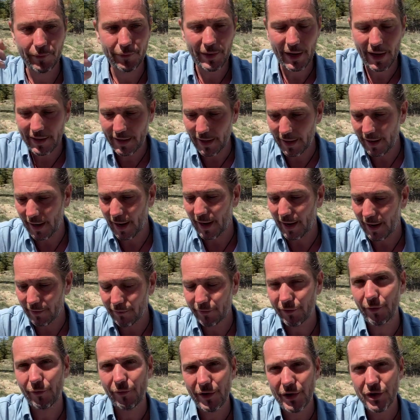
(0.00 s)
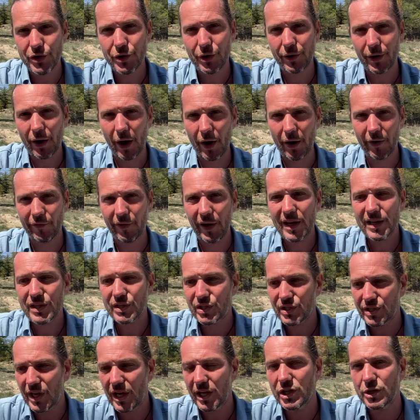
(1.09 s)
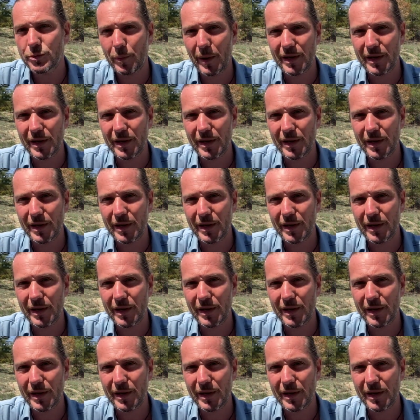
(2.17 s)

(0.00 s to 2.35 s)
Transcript: and then I have the vision of Sage